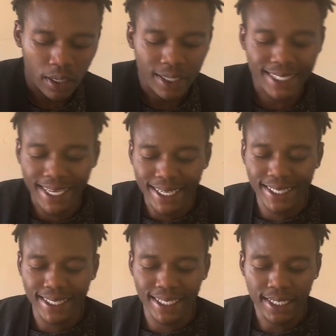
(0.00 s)

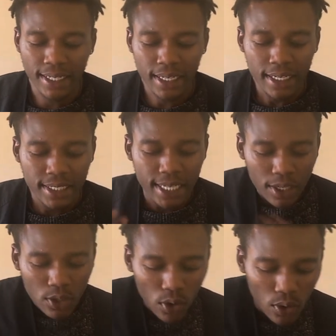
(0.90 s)
Secondly,
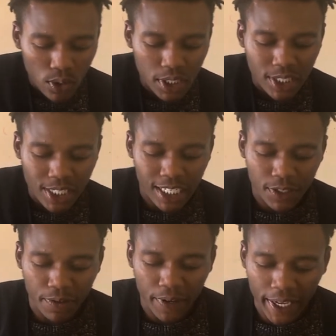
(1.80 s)
technology
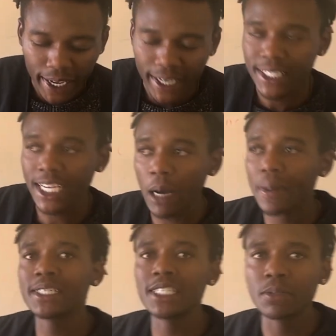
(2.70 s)
transfer and
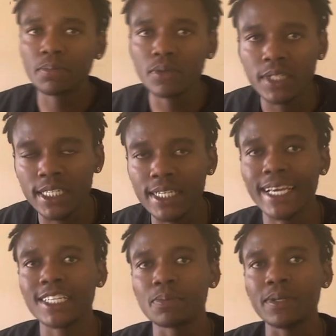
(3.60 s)
capacity building
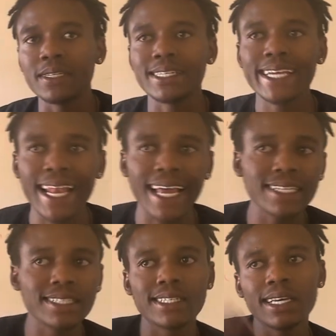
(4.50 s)
has been
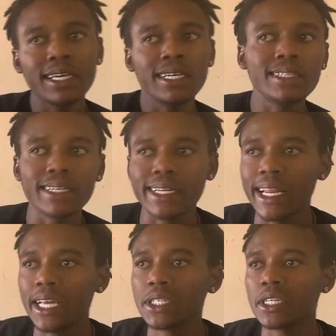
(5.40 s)
realized in the
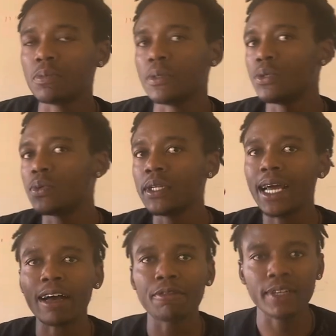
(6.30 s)
relations between
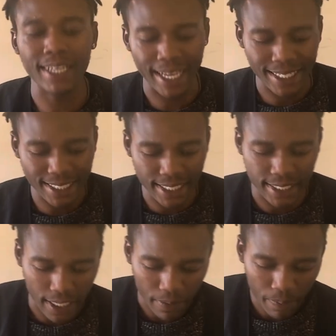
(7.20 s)
Africa and
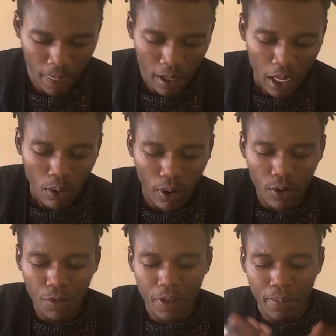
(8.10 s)
India. One
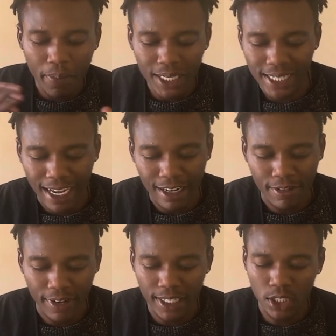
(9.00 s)
of the major
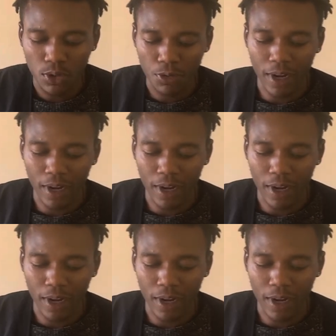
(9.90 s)
advantages